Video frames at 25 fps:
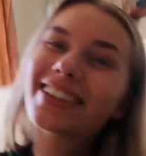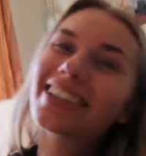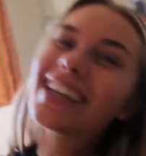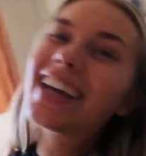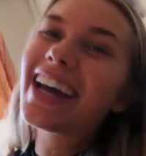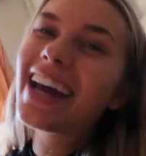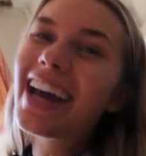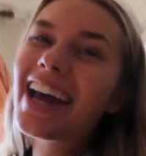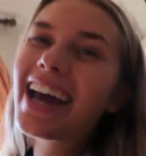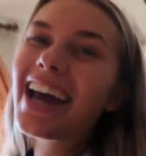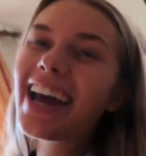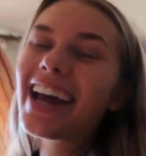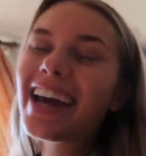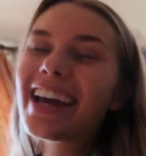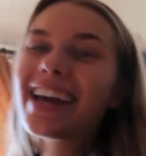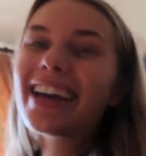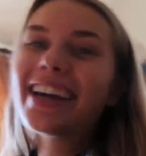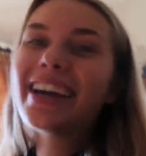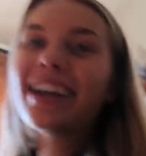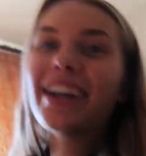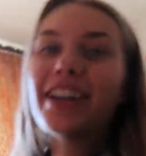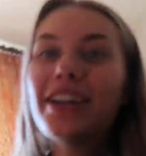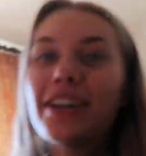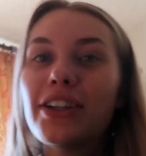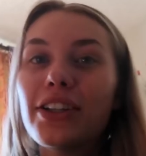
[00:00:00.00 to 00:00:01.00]
Hey.
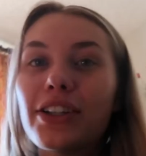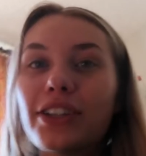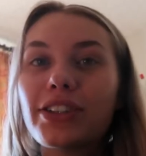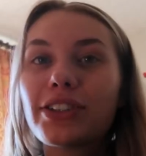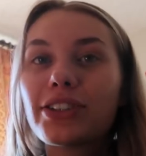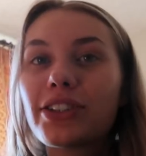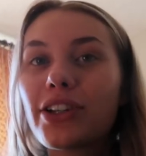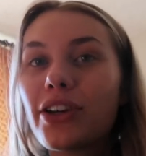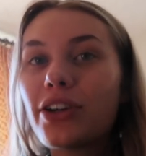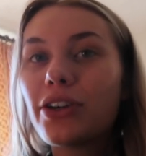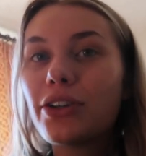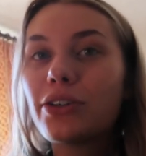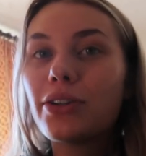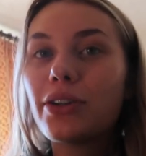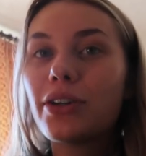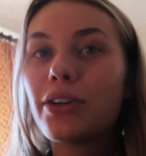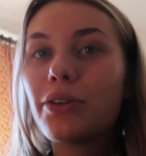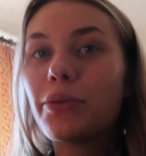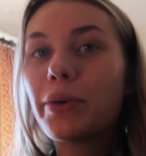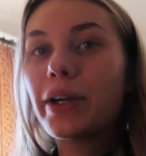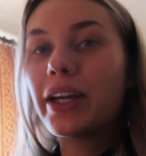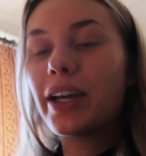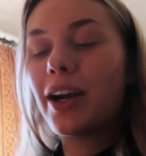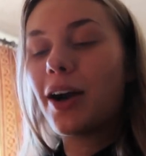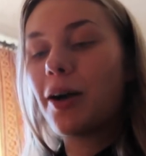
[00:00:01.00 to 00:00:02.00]
So
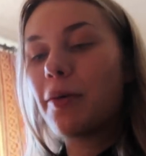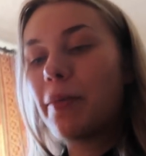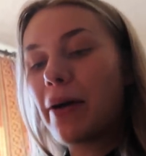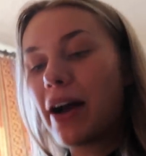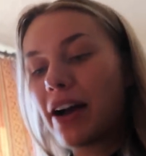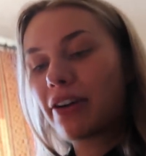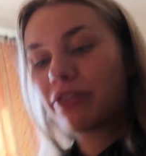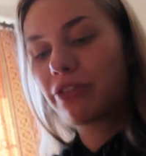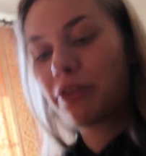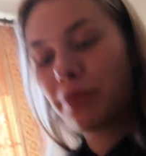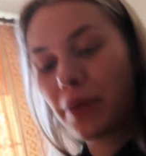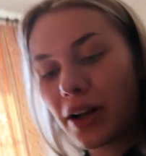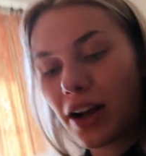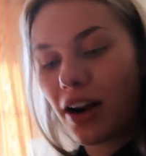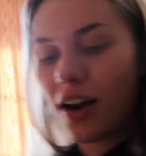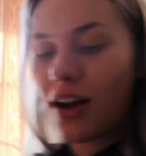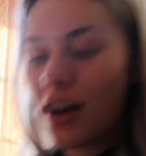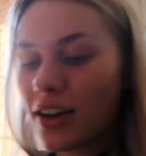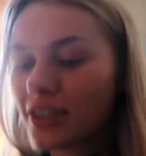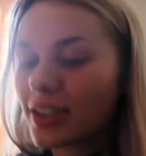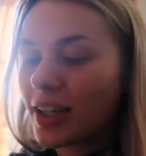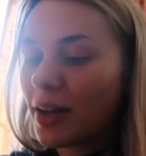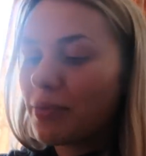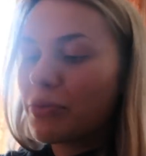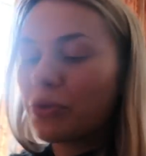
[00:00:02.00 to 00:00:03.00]
we are back from the
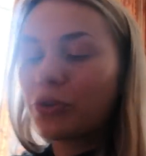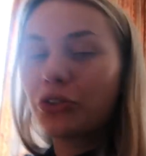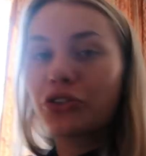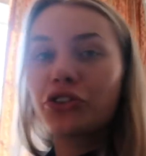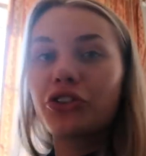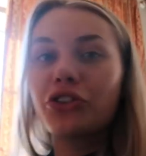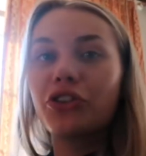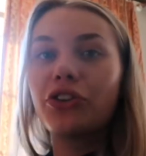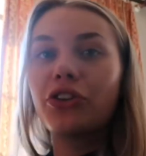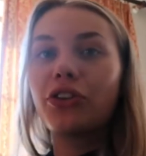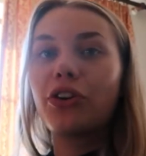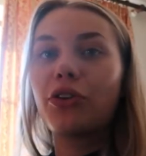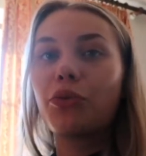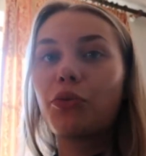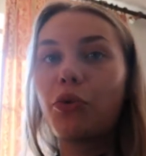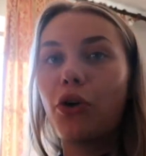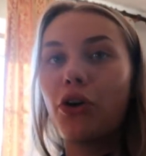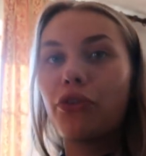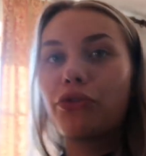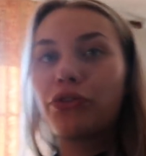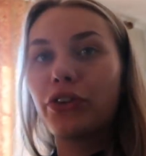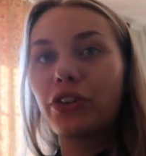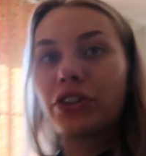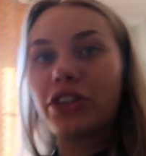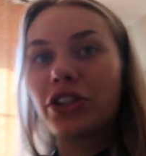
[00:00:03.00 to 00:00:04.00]
class. I'm not sure
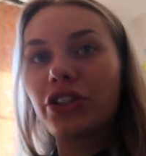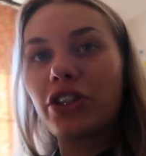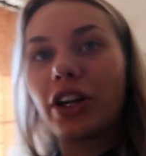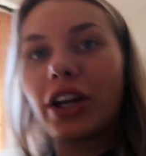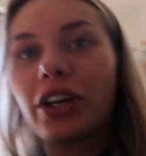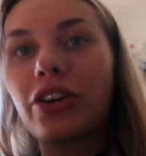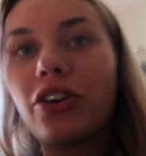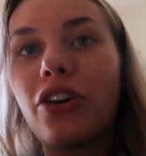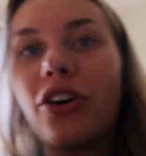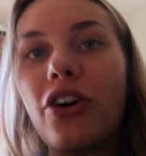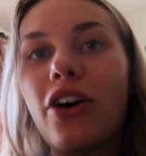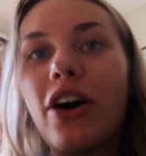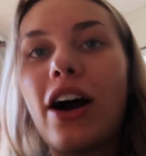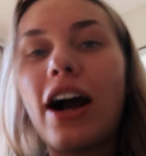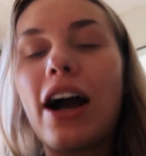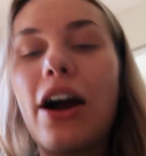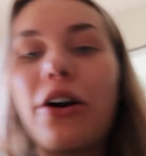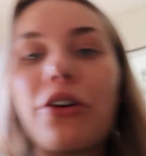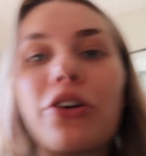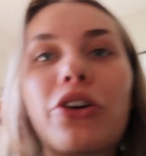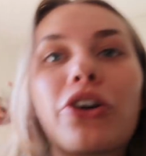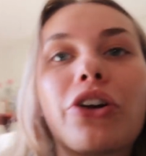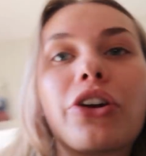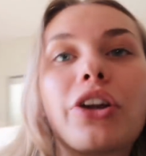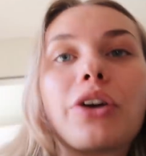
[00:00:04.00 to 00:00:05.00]
what footage I got,
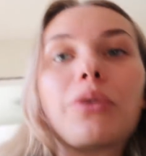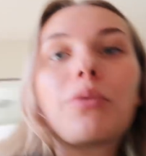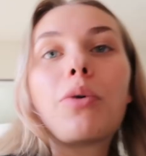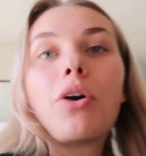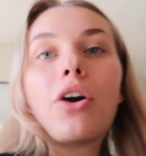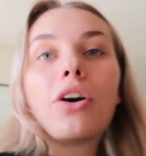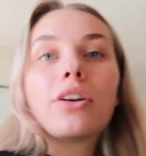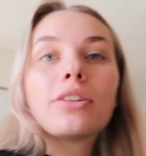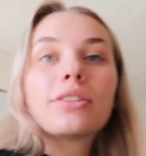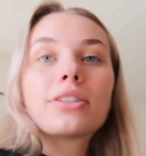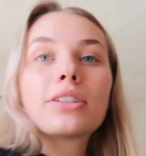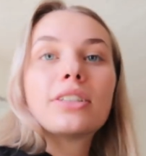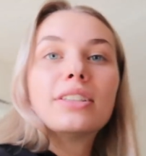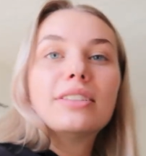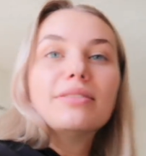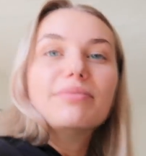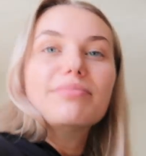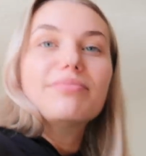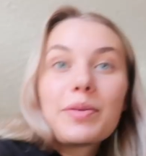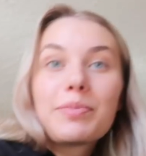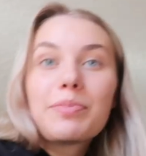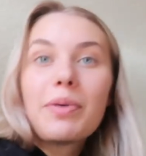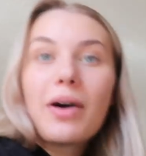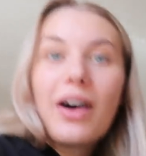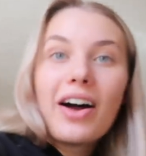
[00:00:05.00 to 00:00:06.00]
how good it was,
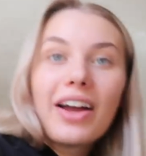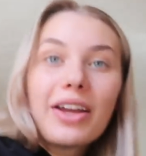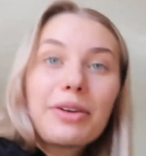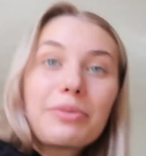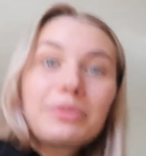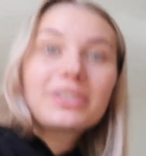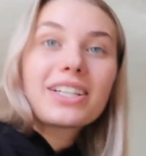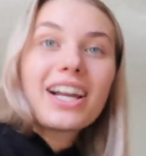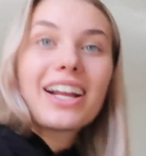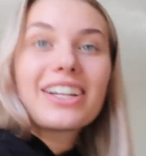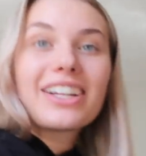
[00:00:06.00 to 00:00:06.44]
but it was